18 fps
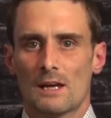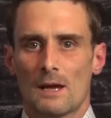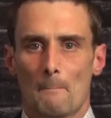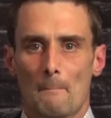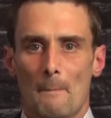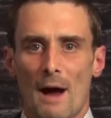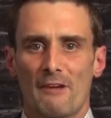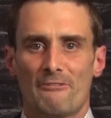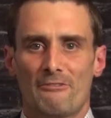
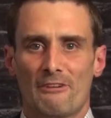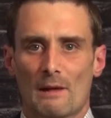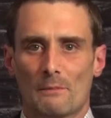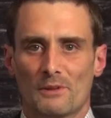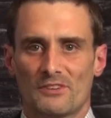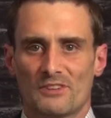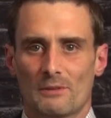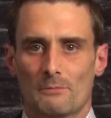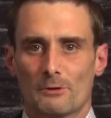My
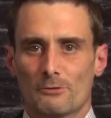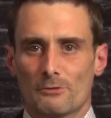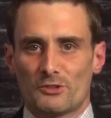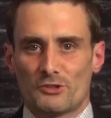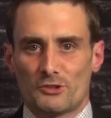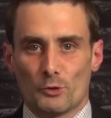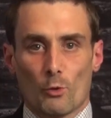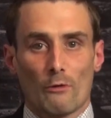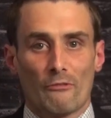family's
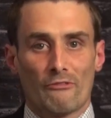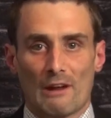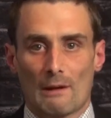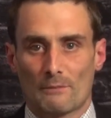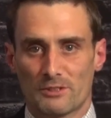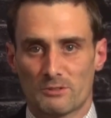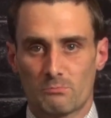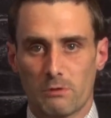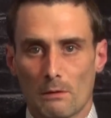immigrants, your
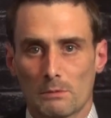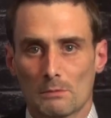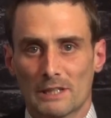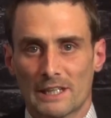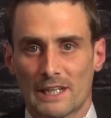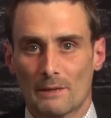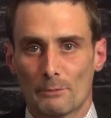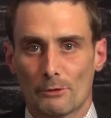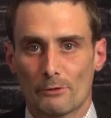family's
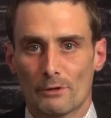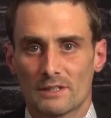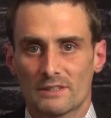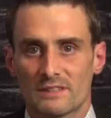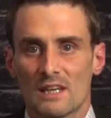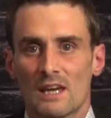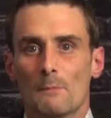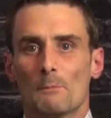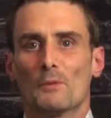probably
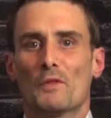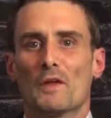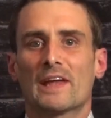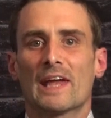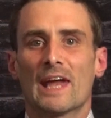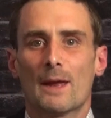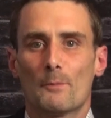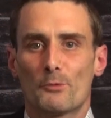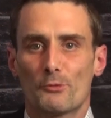immigrants, but they
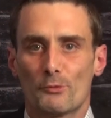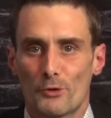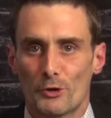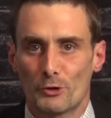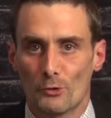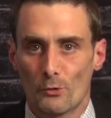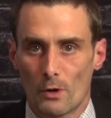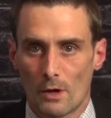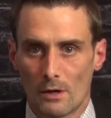came through the
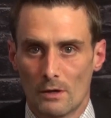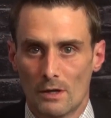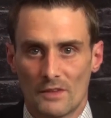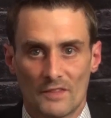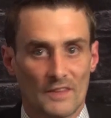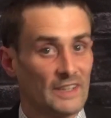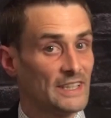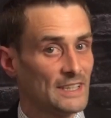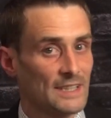door.
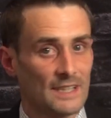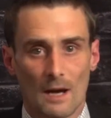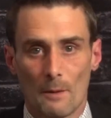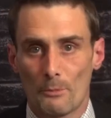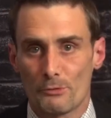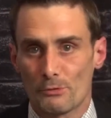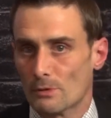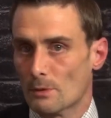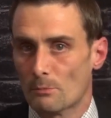They didn't
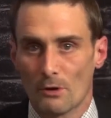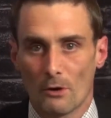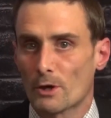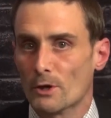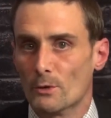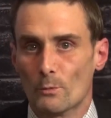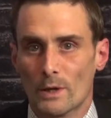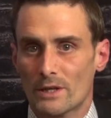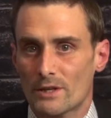come through a
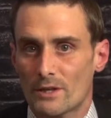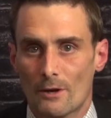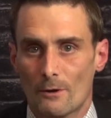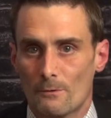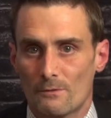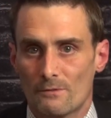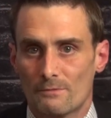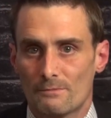broken window.